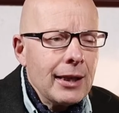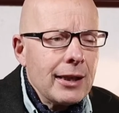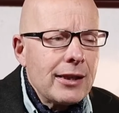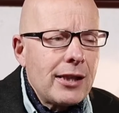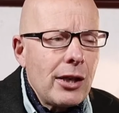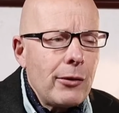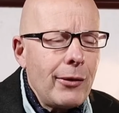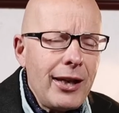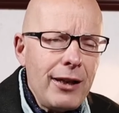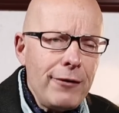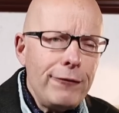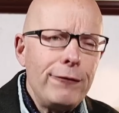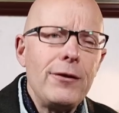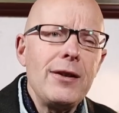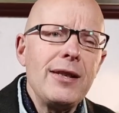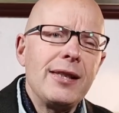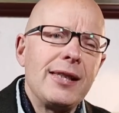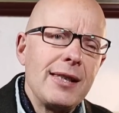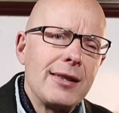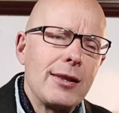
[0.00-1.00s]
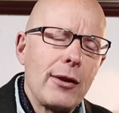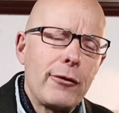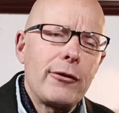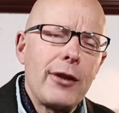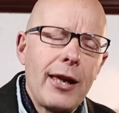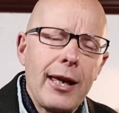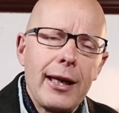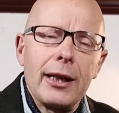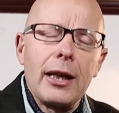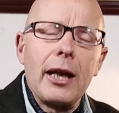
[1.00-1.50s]
So if this is a
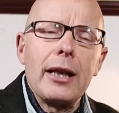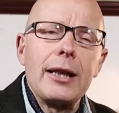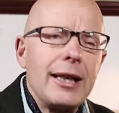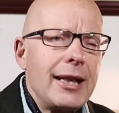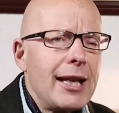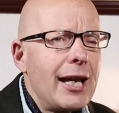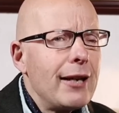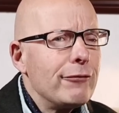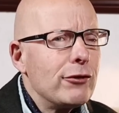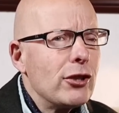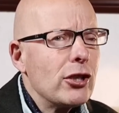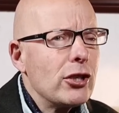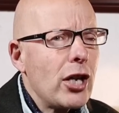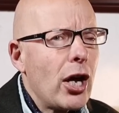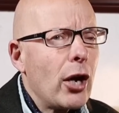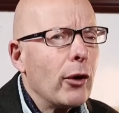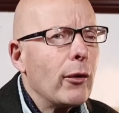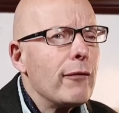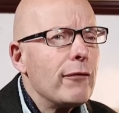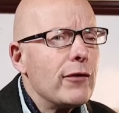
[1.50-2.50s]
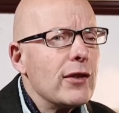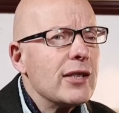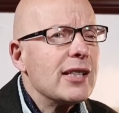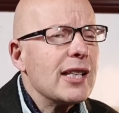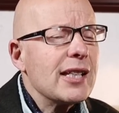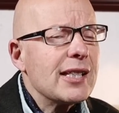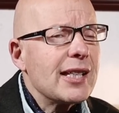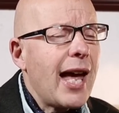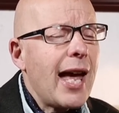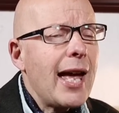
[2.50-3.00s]
thing, and I'd love to know if this
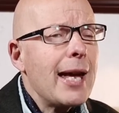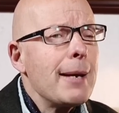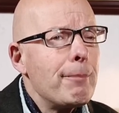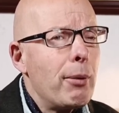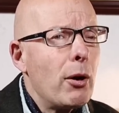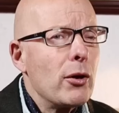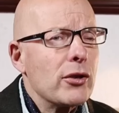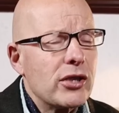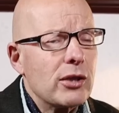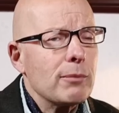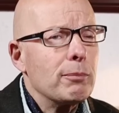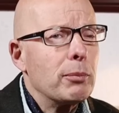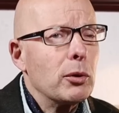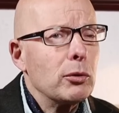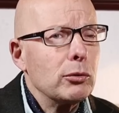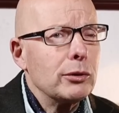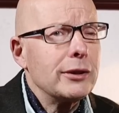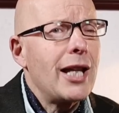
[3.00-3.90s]
is a possible,